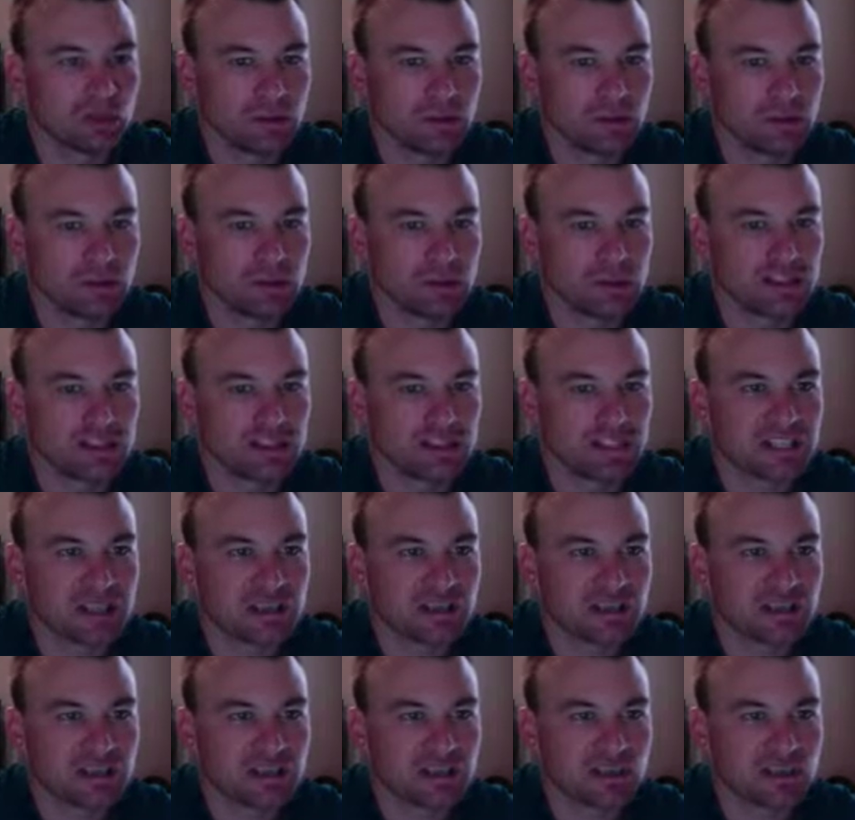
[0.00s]
I'm pretty
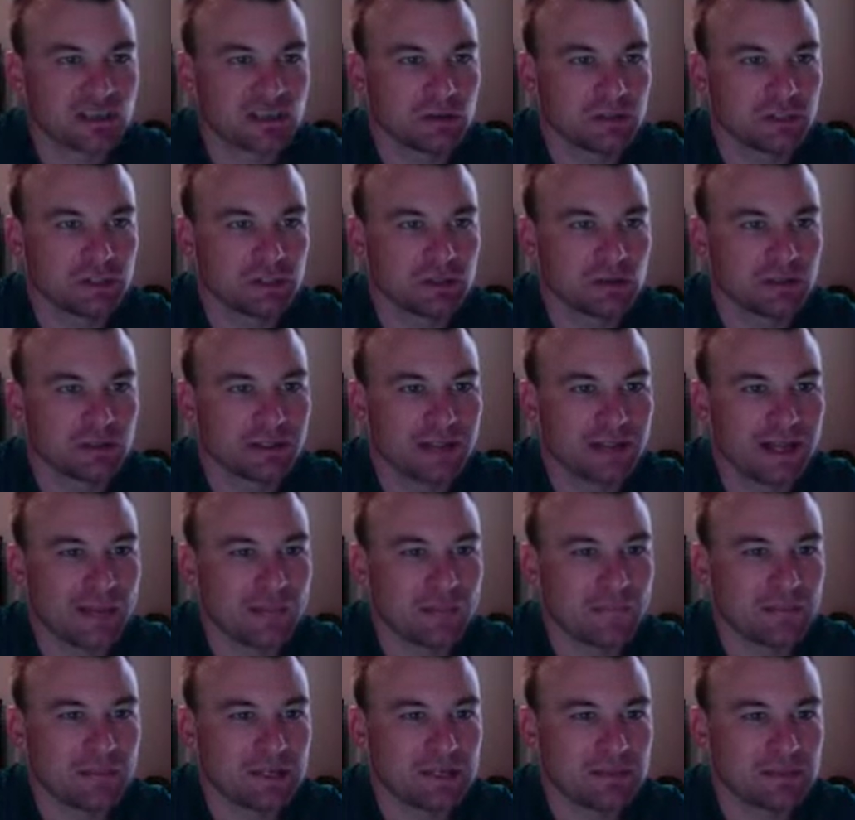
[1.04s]
standard colonial,
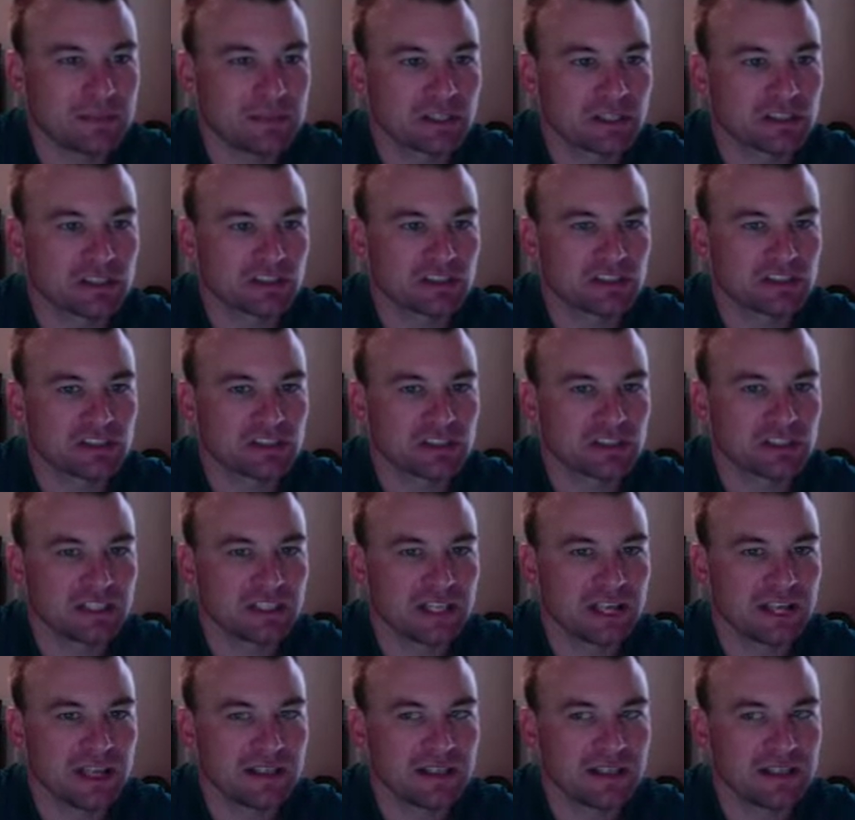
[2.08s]
not many pictures to look
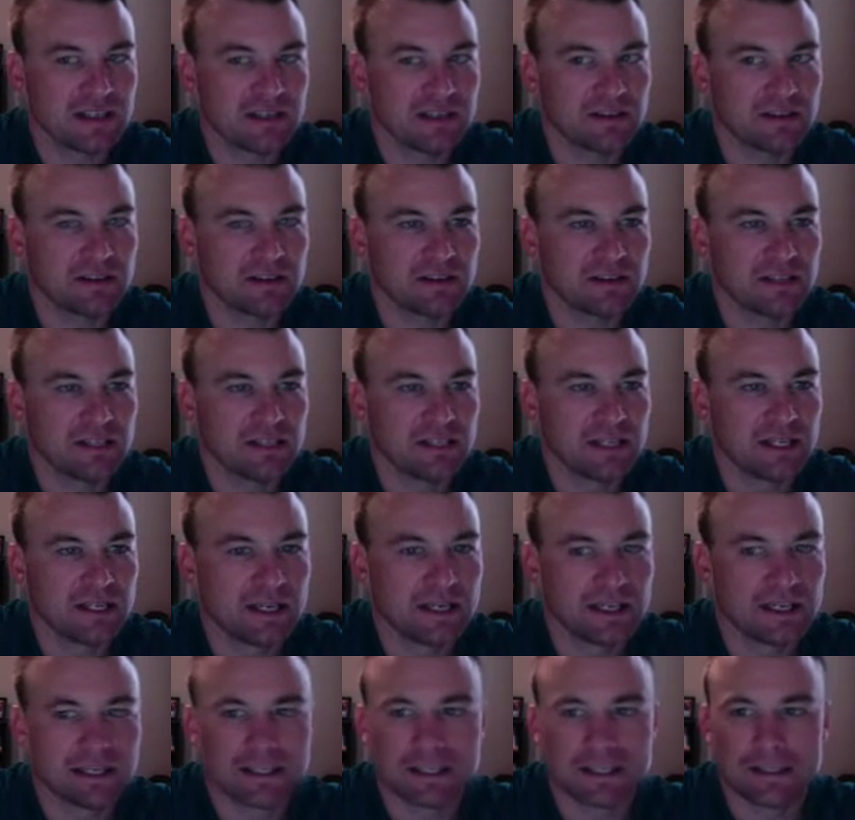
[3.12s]
at here.
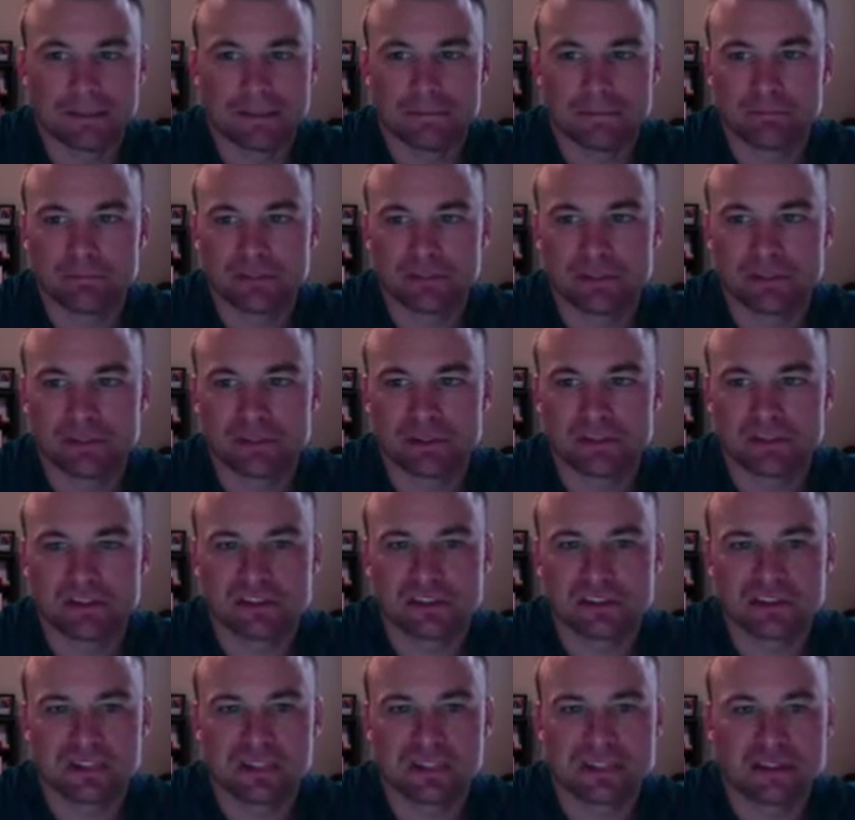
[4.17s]
Um, it was built in
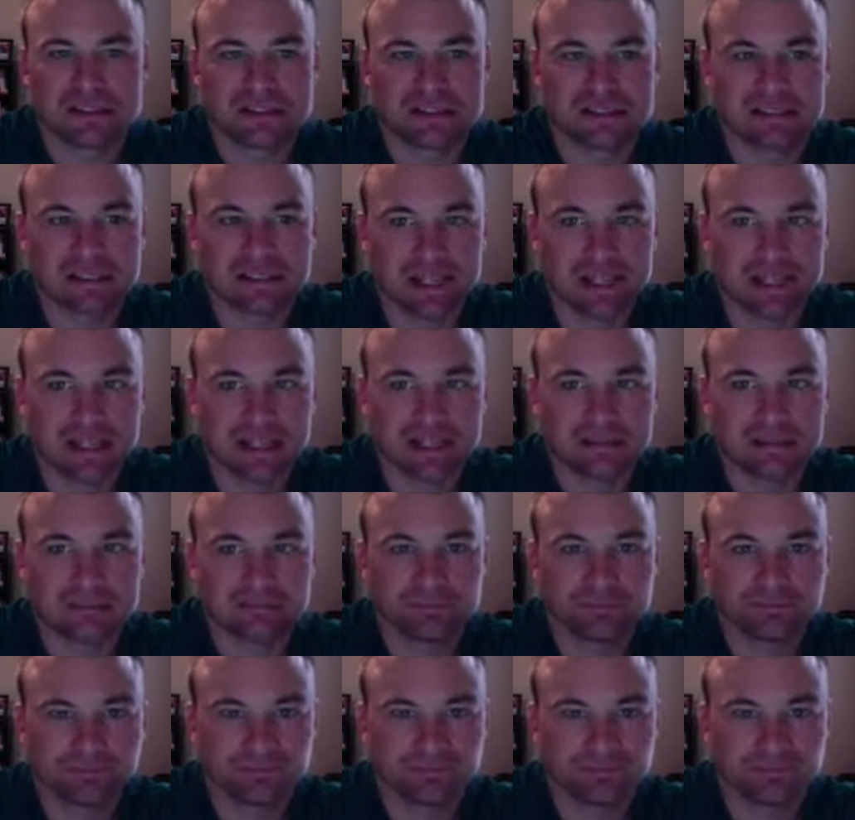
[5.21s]
2009.